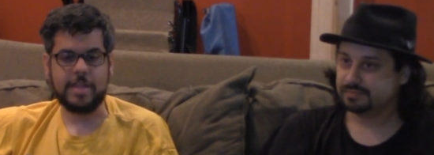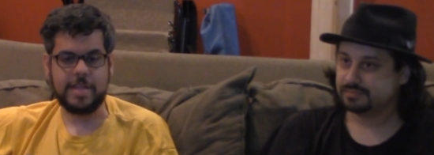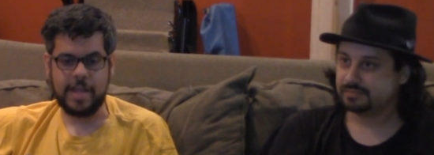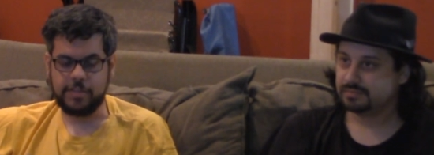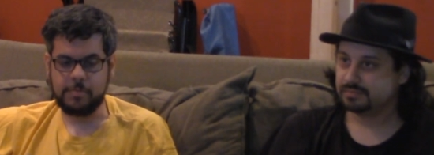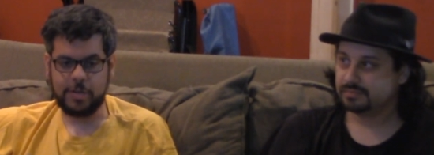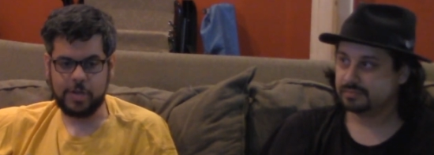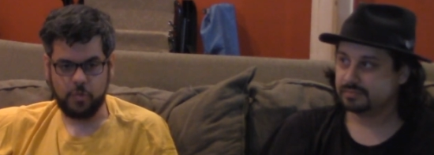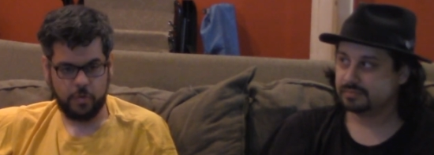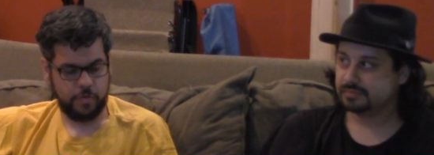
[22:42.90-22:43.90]
Speaker 1: to be nothing
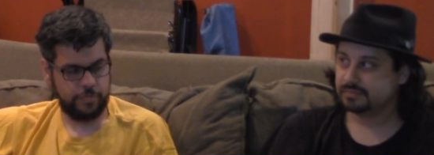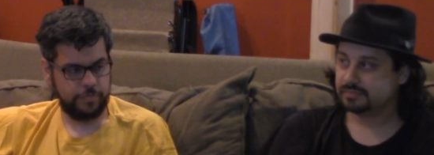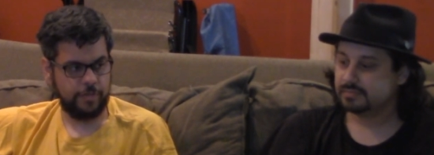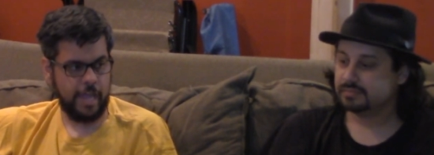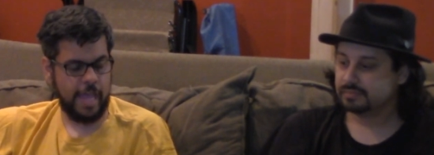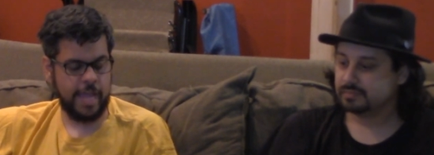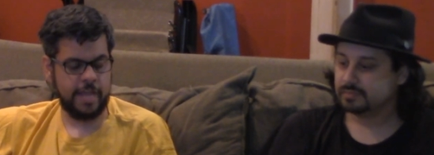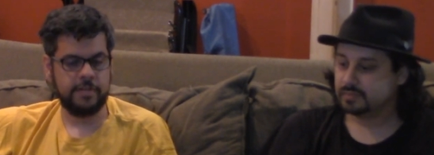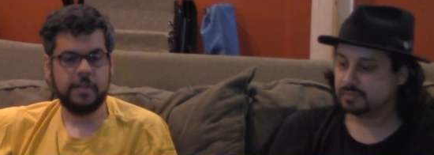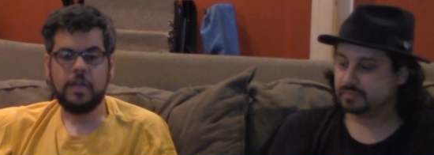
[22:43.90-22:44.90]
but north
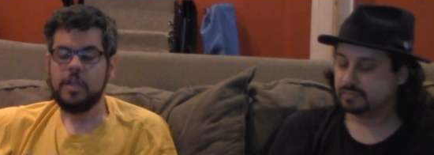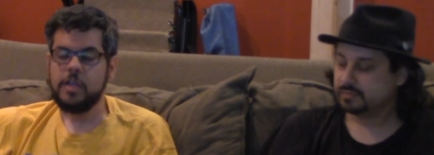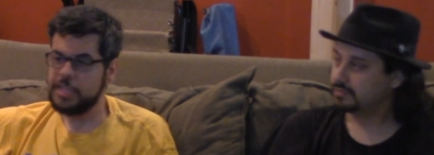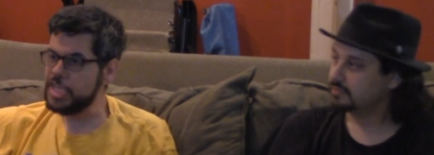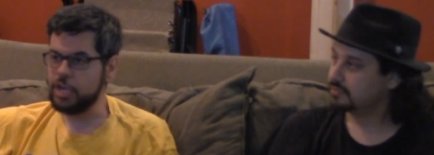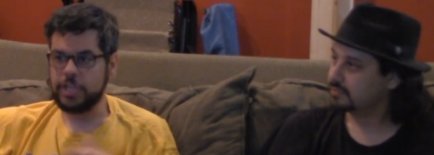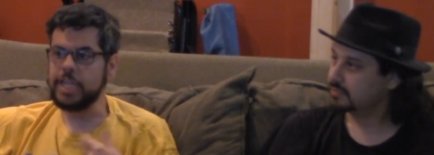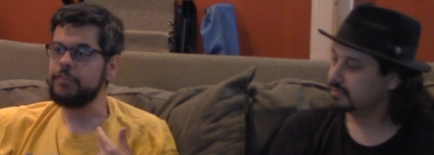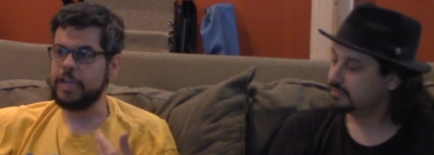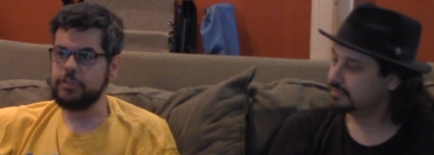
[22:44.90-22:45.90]
and... You
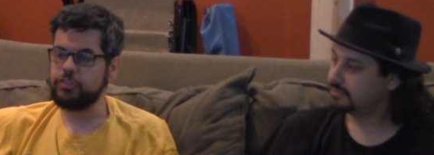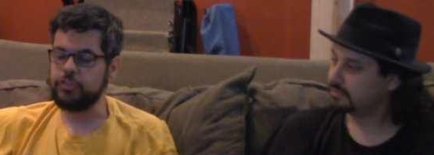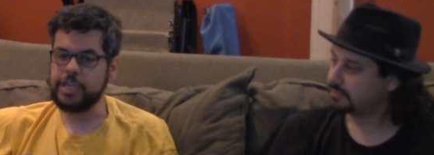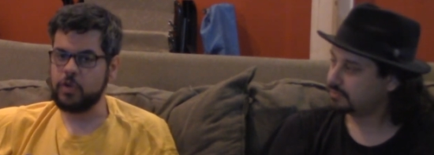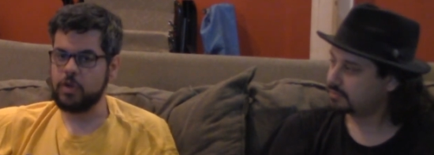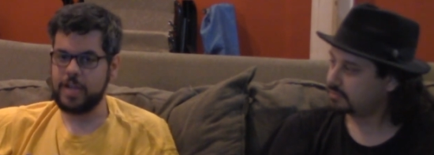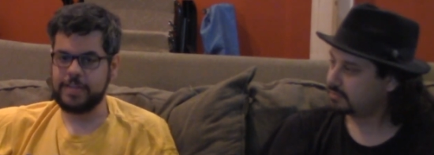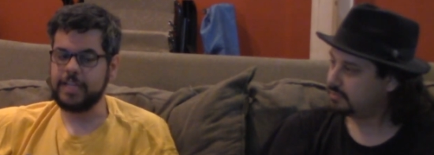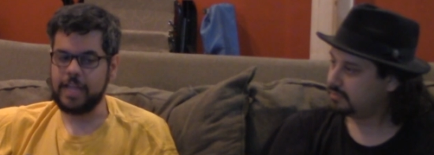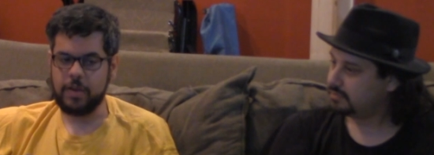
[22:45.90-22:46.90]
know, eventually, Corey, I
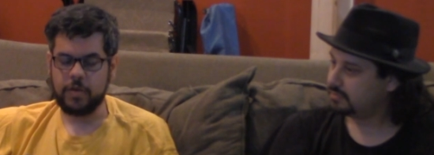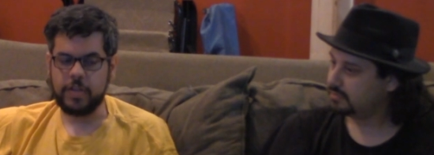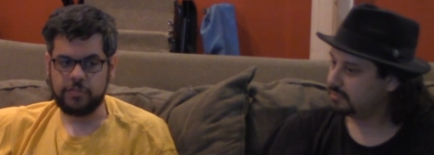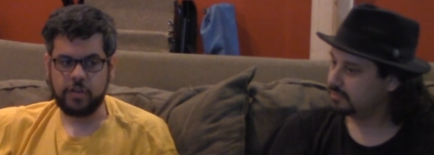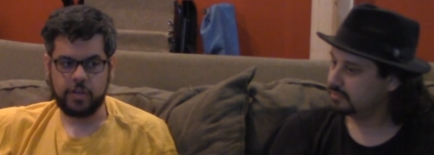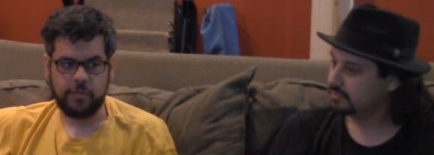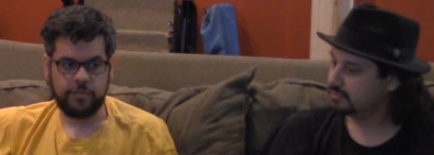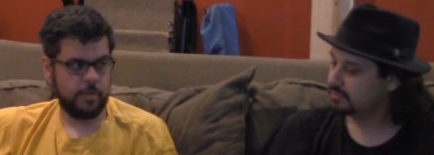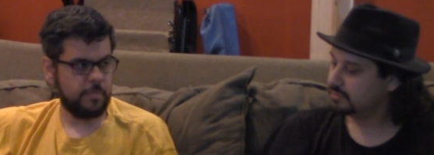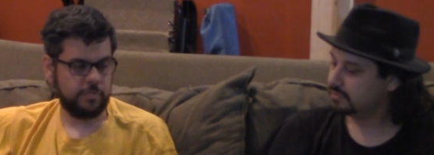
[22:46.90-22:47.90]
think Lyra is going to
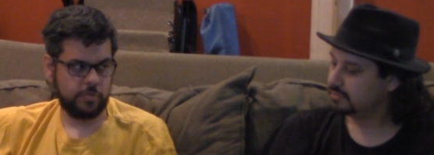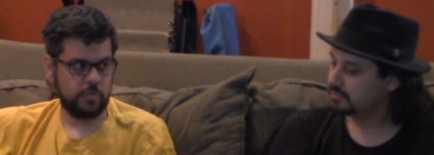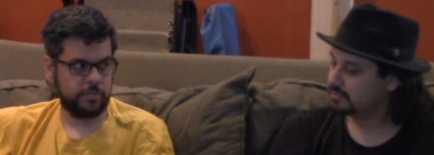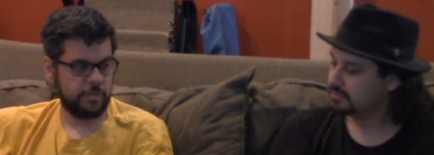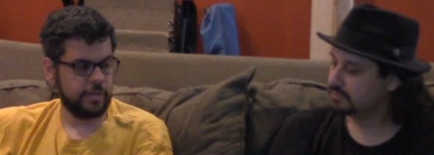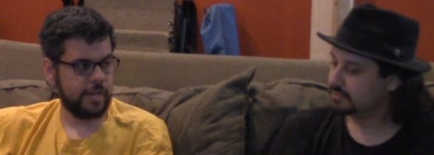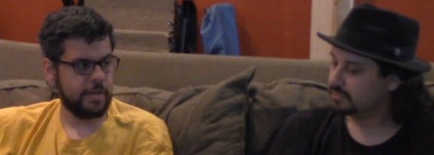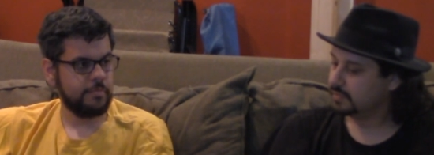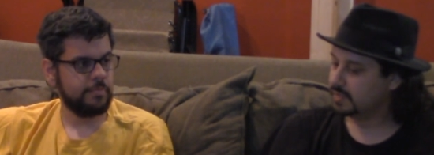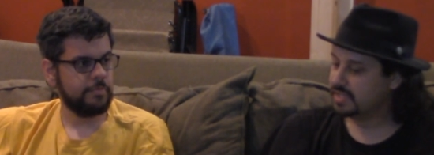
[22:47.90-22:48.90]
confront Mrs. Coulter
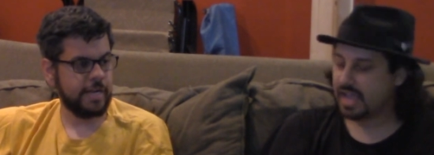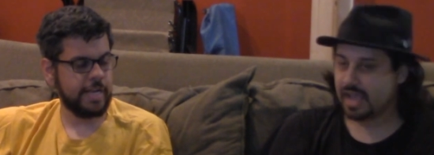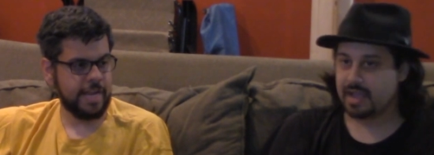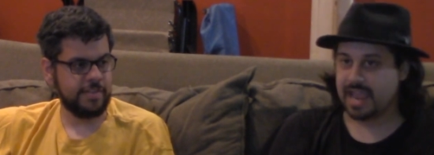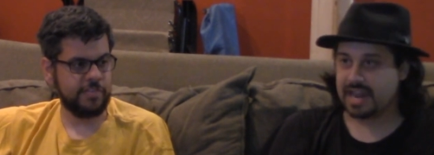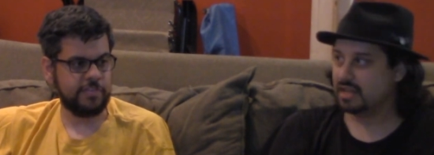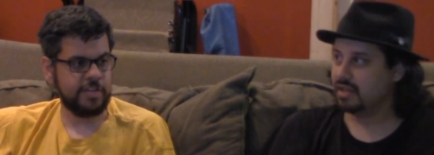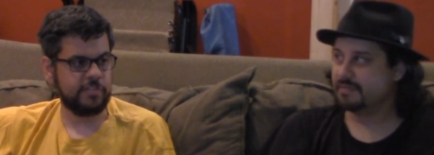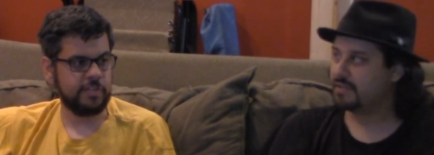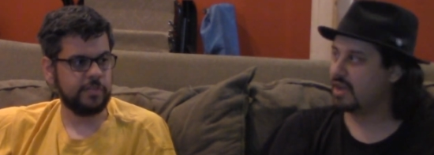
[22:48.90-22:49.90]
again.
Speaker 2: Yeah, and I
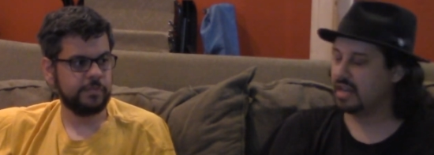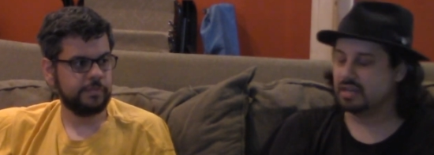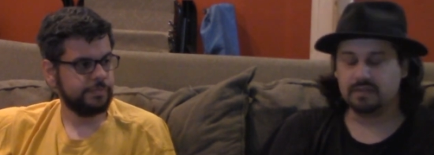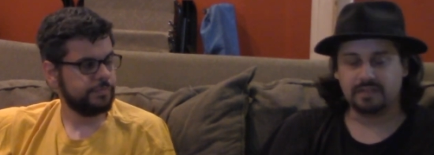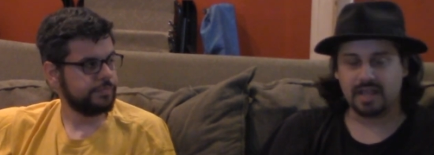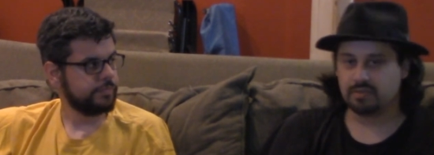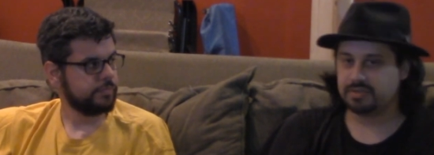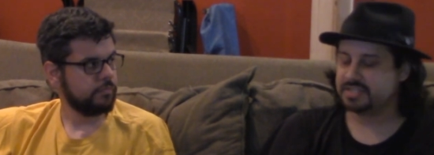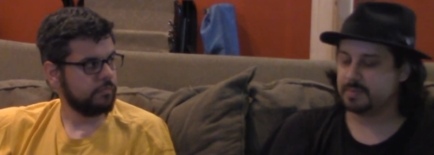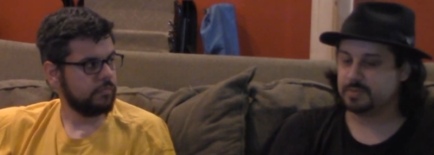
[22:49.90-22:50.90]
love
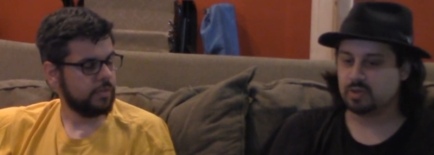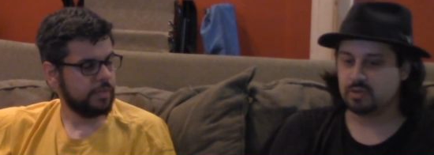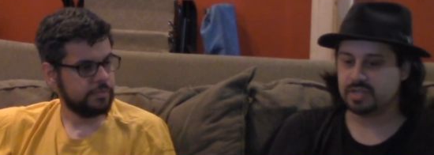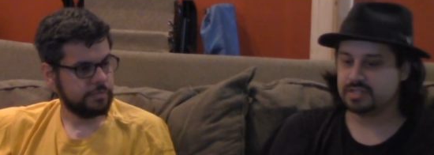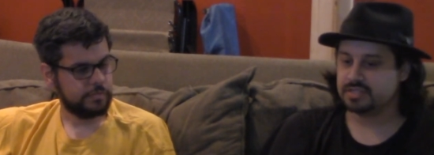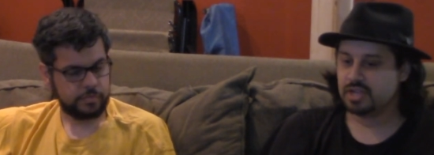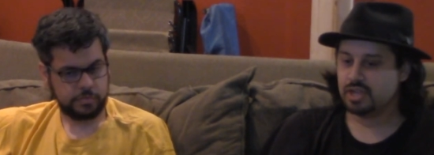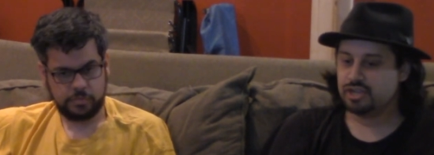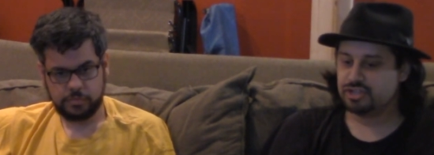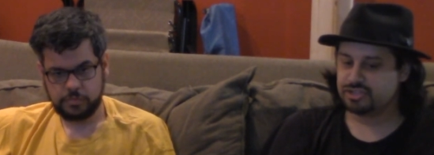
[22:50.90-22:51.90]
Lyra this episode because
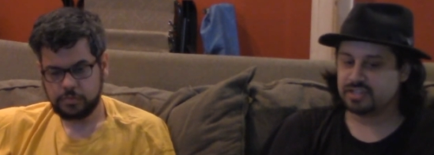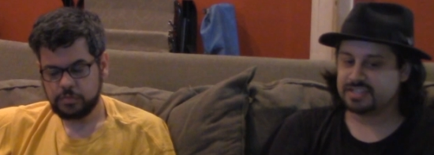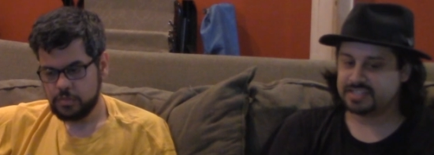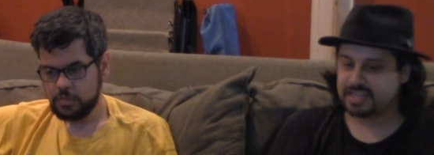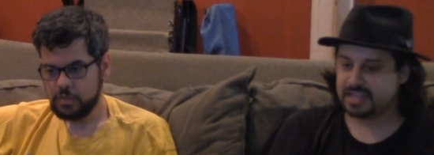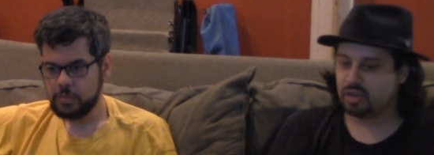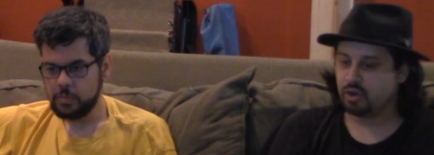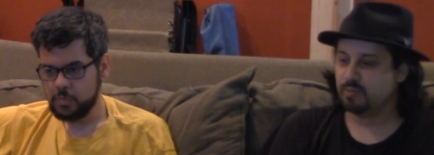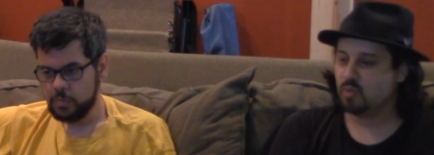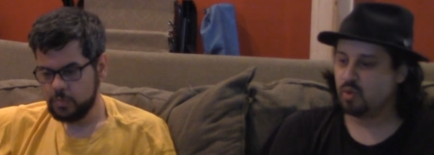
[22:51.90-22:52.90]
you're starting to see
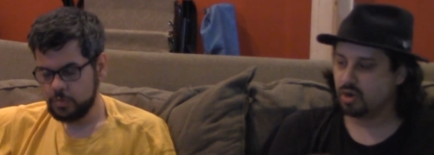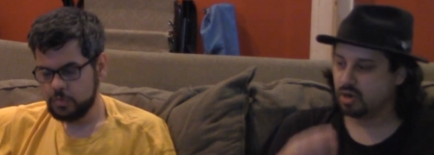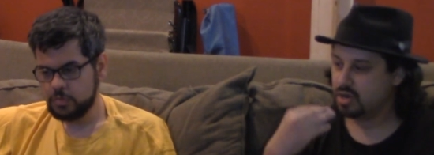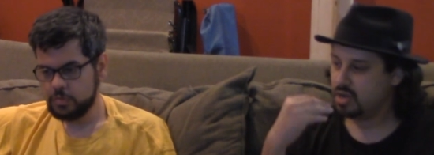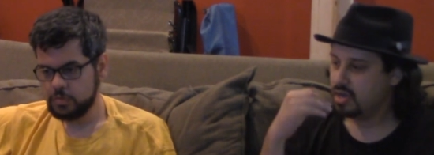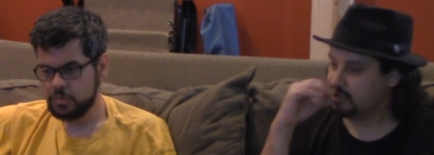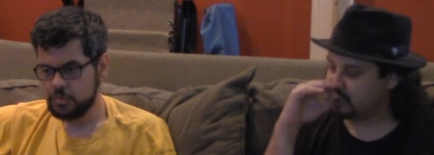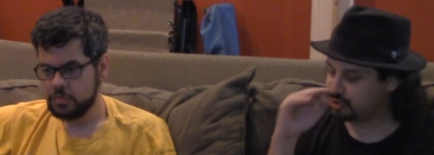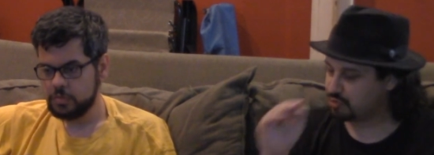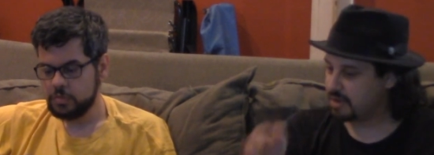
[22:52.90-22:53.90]
her more
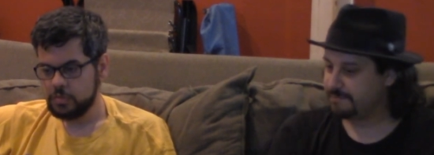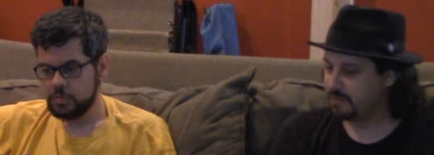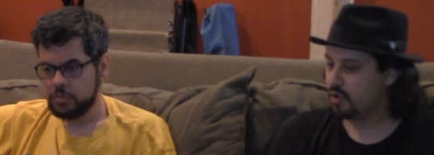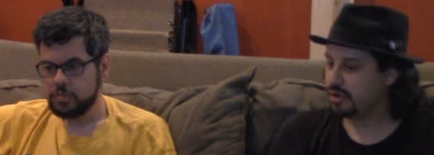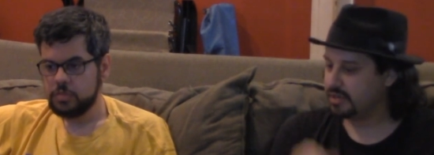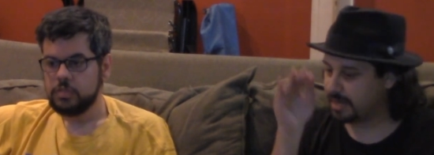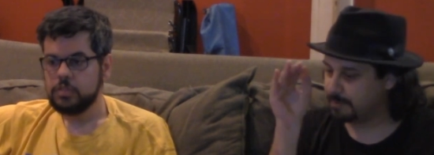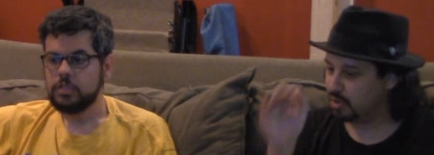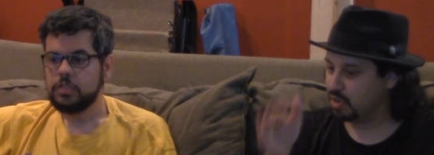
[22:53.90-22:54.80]
straightforward, like